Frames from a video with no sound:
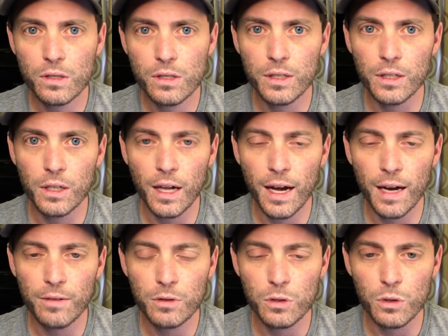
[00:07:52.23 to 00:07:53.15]
Still
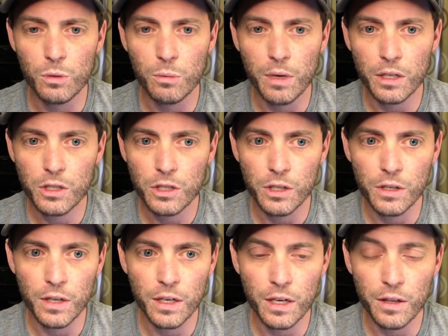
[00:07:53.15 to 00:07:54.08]
have to make sure
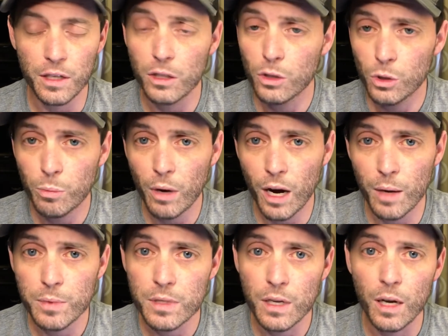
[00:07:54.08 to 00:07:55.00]
that nothing new
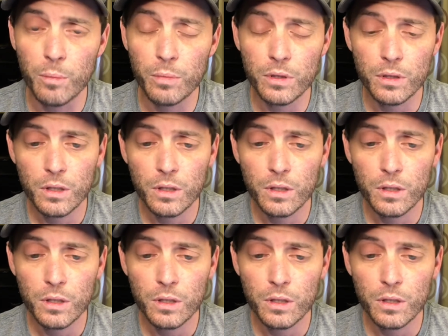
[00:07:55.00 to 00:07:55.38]
pops up